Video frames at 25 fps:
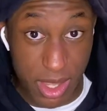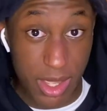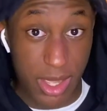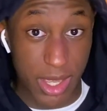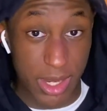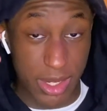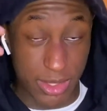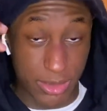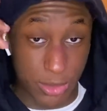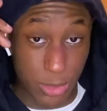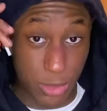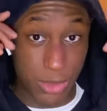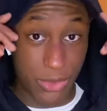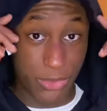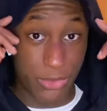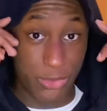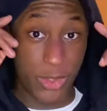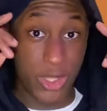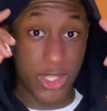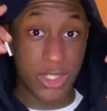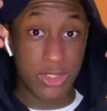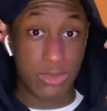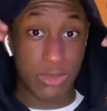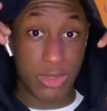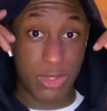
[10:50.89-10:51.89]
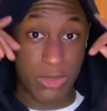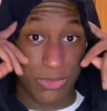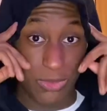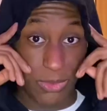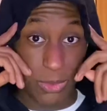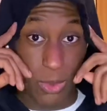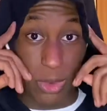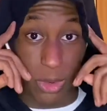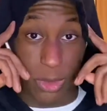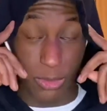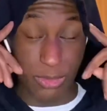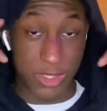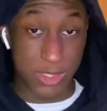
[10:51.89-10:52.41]
And I know the first one you
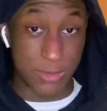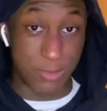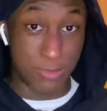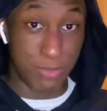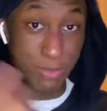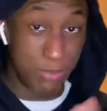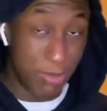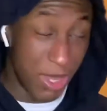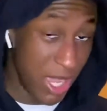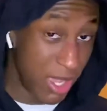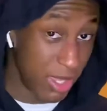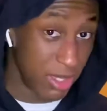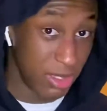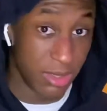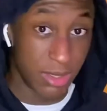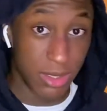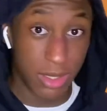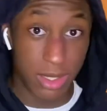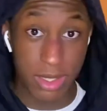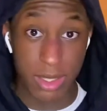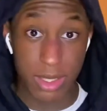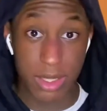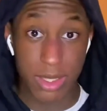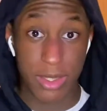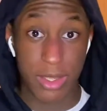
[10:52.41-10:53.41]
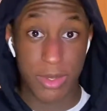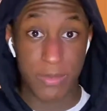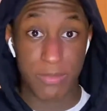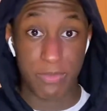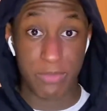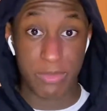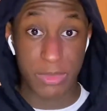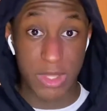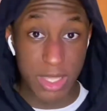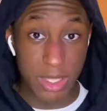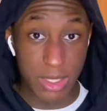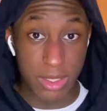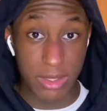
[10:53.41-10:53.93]
thought of is bang,
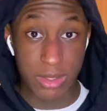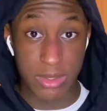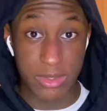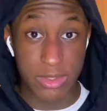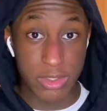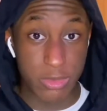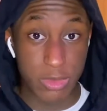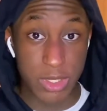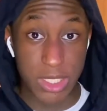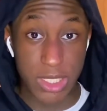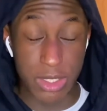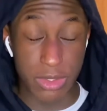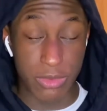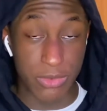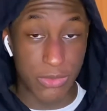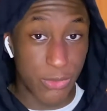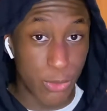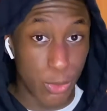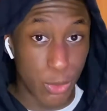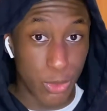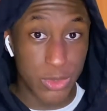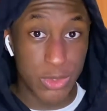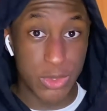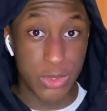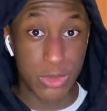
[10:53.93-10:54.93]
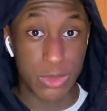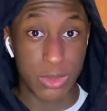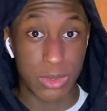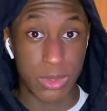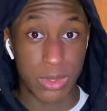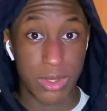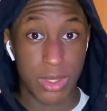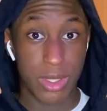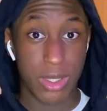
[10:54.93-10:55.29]
England, Sweden, 4-2.